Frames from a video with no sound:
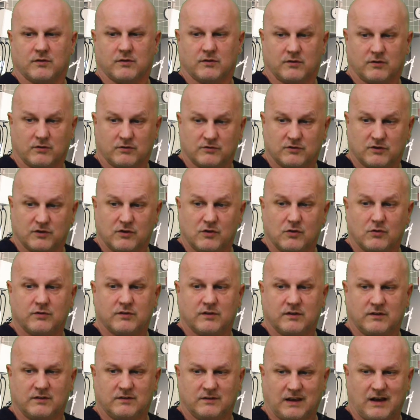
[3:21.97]
the surgeon knows
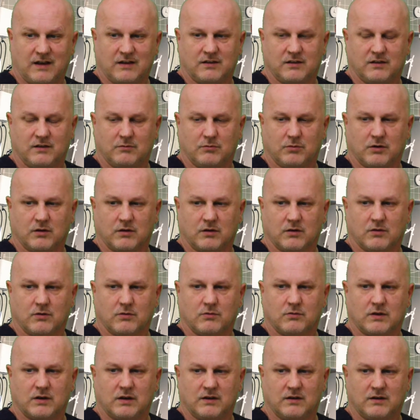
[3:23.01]
exactly where to go
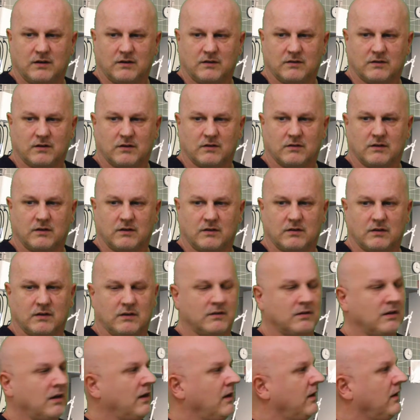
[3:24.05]
when he takes care of these
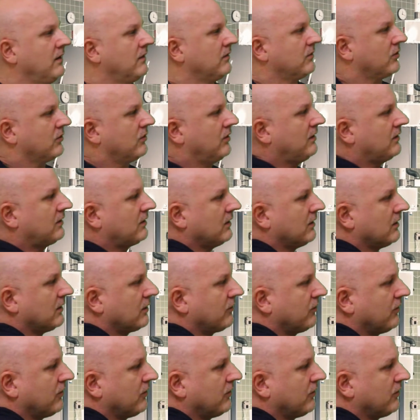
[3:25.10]
things. So he's going to look for a